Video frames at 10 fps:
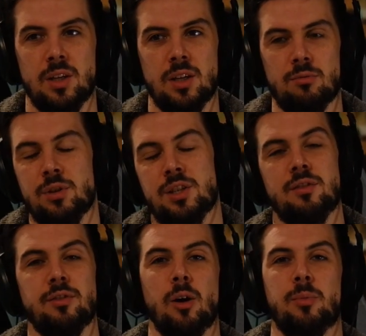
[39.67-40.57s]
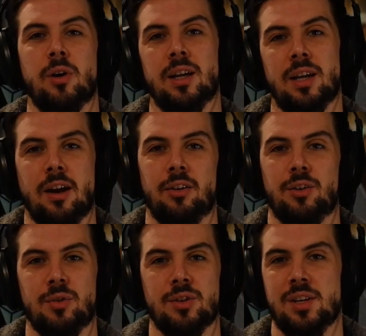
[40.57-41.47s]
the receiver operating
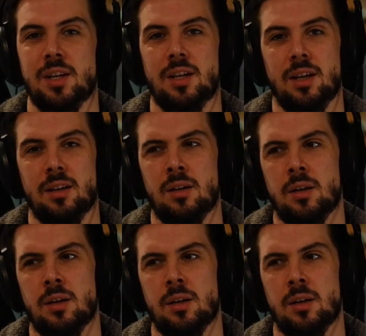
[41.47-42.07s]
characteristic,